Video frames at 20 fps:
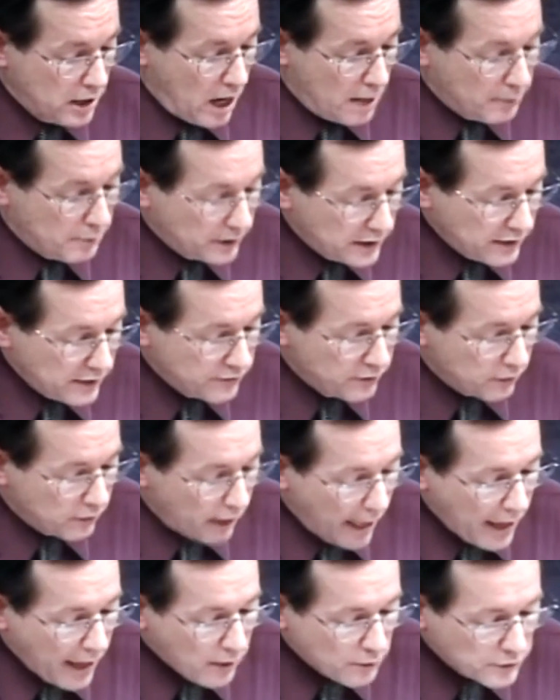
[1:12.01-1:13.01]
I believe the
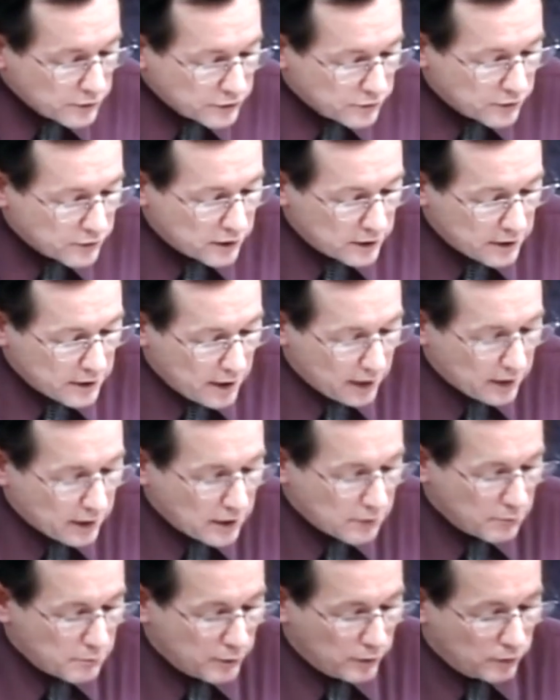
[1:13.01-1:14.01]
language of the
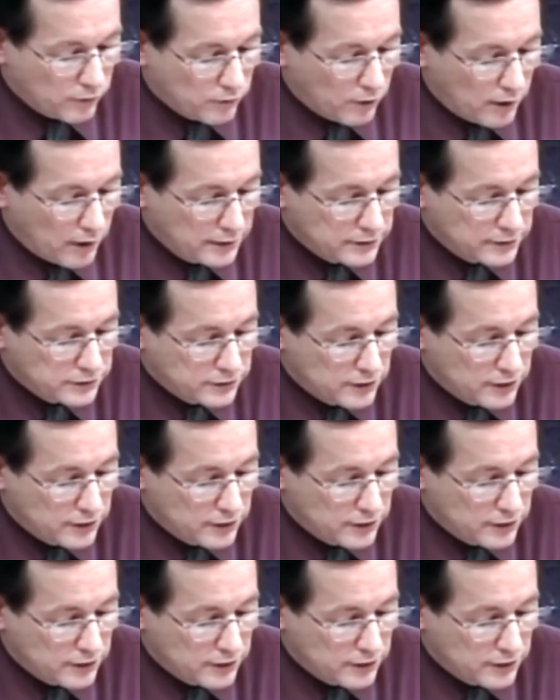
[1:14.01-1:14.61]
Connecticut Bill of Rights,